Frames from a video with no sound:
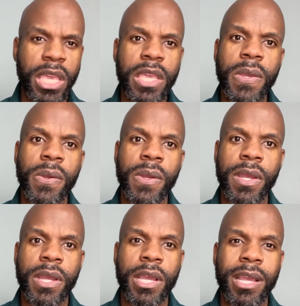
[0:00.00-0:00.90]

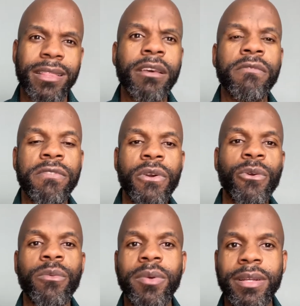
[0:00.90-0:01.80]
Here, the
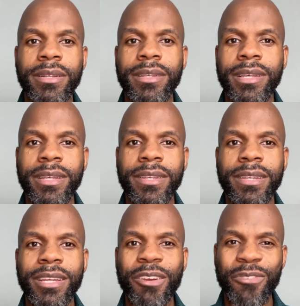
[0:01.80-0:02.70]
verb
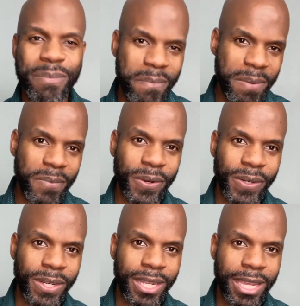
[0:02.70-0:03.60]
remember
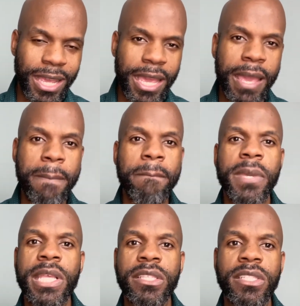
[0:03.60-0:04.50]

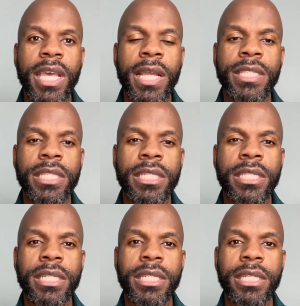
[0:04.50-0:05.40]
means that
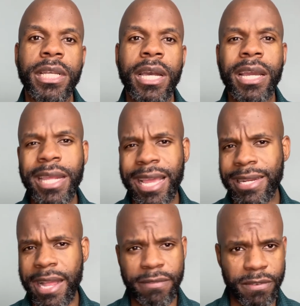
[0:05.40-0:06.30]
God had
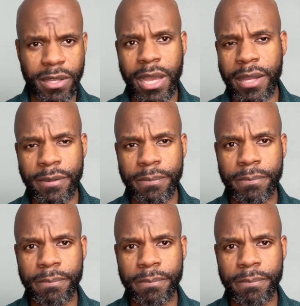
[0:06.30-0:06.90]
not forgotten.